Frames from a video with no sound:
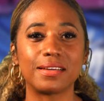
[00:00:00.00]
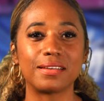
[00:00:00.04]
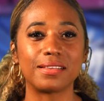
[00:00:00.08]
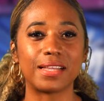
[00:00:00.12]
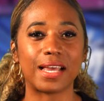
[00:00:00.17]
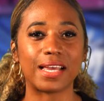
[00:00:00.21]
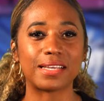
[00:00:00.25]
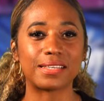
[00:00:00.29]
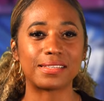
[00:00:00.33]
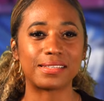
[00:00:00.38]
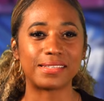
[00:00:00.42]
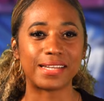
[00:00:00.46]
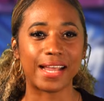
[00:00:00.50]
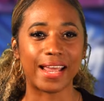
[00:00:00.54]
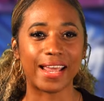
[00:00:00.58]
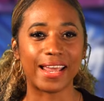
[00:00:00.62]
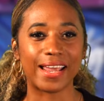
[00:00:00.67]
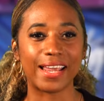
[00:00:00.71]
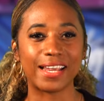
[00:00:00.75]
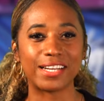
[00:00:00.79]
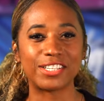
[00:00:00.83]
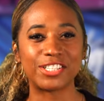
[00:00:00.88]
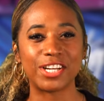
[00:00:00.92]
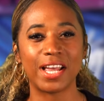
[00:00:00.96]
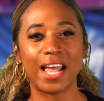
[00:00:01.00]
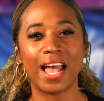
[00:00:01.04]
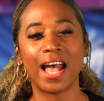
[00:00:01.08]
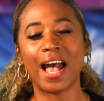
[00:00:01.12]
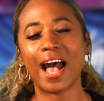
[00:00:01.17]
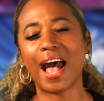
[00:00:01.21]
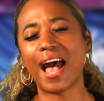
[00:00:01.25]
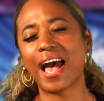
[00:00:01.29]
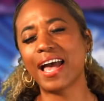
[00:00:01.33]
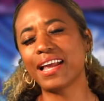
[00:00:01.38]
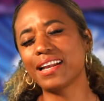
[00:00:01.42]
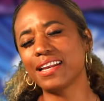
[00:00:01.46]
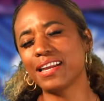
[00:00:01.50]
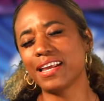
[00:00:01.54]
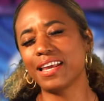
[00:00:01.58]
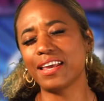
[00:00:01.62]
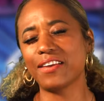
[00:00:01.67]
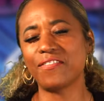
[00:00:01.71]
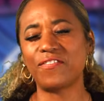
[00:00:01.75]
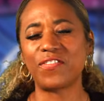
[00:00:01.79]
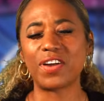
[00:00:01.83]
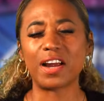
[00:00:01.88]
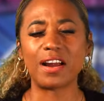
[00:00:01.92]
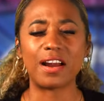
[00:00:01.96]
on that stage, I
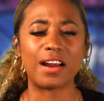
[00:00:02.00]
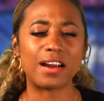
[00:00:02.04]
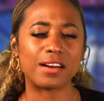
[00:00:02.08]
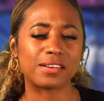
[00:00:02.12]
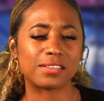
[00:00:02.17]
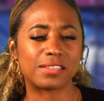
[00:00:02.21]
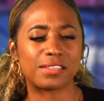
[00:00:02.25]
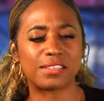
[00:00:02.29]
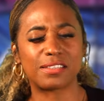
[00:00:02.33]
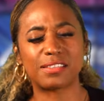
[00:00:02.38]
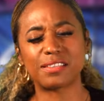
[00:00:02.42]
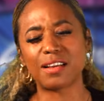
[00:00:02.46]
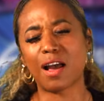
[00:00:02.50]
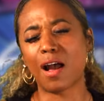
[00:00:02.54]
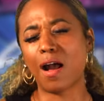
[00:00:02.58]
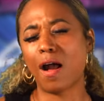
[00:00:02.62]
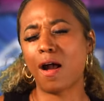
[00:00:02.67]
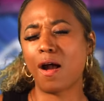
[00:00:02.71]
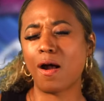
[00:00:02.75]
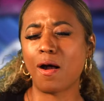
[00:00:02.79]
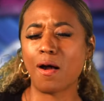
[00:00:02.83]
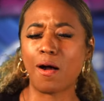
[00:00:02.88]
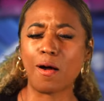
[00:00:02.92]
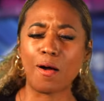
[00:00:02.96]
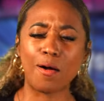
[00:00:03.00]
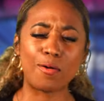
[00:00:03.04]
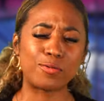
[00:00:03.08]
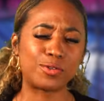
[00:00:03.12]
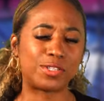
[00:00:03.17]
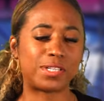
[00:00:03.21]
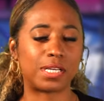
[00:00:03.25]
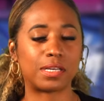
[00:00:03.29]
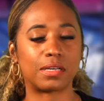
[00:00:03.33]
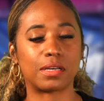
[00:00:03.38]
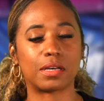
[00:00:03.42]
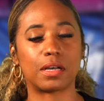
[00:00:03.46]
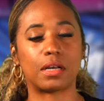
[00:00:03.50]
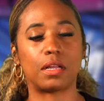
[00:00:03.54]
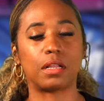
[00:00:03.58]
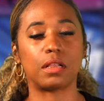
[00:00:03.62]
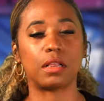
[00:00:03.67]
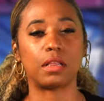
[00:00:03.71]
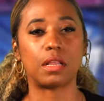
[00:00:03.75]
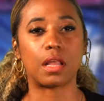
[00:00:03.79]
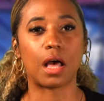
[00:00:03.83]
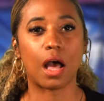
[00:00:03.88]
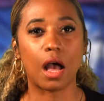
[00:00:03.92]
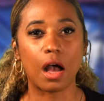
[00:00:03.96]
need for her soul to
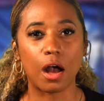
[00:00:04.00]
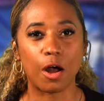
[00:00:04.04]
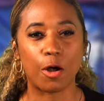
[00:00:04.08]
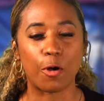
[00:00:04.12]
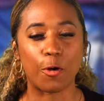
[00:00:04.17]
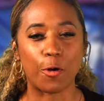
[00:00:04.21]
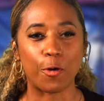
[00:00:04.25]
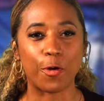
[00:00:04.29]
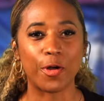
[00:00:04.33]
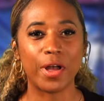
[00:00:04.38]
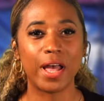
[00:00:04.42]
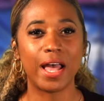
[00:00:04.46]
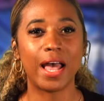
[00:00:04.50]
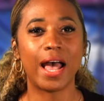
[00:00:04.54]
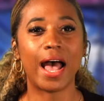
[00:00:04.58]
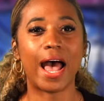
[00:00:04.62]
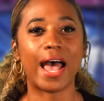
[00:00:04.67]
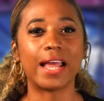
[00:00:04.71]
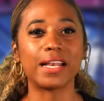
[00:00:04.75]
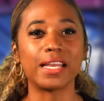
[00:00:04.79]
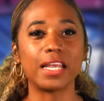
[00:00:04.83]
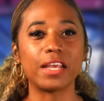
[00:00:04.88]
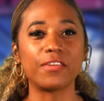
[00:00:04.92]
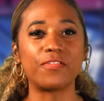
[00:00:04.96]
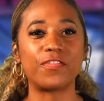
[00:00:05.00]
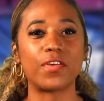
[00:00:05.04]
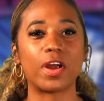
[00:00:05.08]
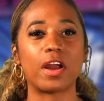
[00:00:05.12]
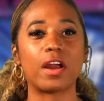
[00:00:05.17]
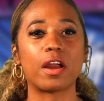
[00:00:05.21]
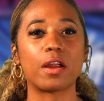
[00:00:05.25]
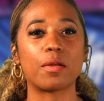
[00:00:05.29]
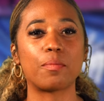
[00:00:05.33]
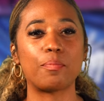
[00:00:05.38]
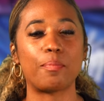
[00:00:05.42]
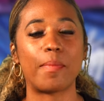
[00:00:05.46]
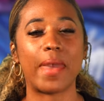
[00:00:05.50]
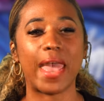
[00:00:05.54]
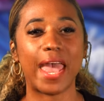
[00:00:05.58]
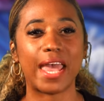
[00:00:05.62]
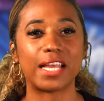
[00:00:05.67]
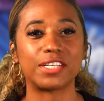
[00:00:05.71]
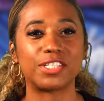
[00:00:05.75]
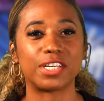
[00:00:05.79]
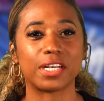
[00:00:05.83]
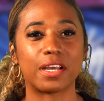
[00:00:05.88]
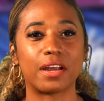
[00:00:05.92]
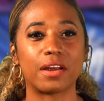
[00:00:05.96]
glow. I need for her
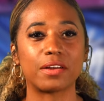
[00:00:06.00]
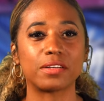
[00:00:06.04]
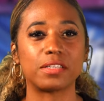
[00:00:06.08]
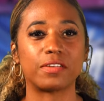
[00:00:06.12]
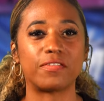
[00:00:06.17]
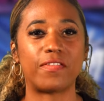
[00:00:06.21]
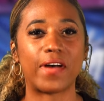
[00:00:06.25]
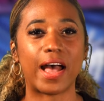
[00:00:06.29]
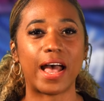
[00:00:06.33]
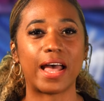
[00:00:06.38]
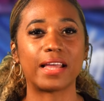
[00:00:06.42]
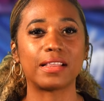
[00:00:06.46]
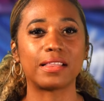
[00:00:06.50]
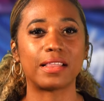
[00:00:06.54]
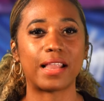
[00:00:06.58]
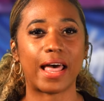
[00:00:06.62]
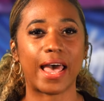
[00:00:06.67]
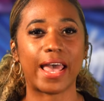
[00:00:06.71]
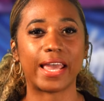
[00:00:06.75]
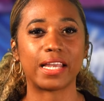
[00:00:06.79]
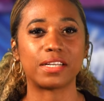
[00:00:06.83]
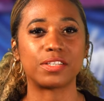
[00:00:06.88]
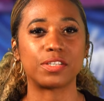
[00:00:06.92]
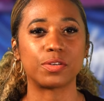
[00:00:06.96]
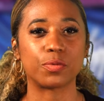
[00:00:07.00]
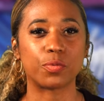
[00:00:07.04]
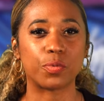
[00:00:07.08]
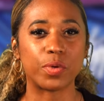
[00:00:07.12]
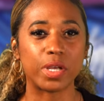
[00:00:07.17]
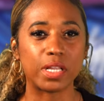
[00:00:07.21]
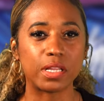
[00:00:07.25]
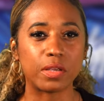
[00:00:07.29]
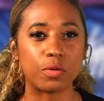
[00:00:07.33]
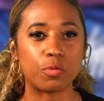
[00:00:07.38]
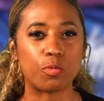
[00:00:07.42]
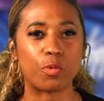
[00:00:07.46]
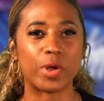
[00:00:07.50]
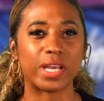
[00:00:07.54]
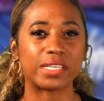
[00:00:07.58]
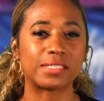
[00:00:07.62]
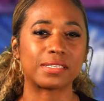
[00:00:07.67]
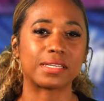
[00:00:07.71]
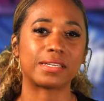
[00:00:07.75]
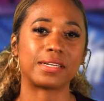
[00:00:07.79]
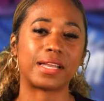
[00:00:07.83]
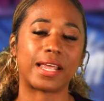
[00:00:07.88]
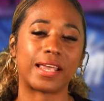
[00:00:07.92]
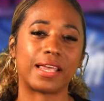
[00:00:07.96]
magic, her divine light to really
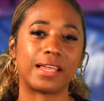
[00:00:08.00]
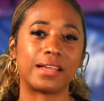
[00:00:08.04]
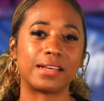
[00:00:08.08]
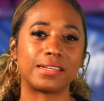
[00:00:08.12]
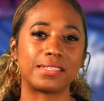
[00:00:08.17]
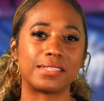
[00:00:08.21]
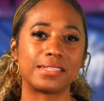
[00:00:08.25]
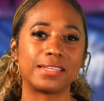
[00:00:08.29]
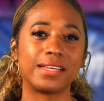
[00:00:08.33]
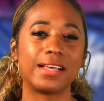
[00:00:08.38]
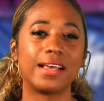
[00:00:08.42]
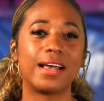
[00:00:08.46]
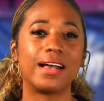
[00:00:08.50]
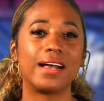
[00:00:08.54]
resonate.